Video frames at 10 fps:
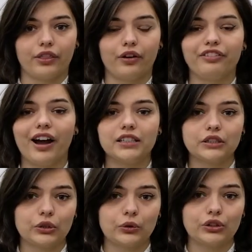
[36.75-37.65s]
of high
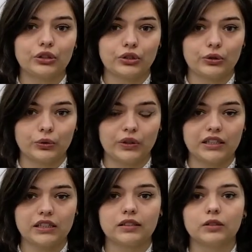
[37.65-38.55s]
school
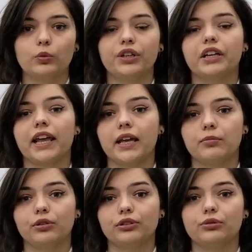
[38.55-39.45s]
students were
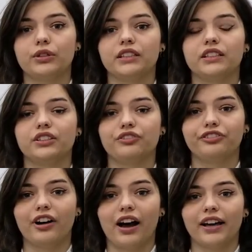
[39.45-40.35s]
able to
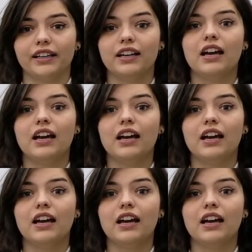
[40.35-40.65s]
identify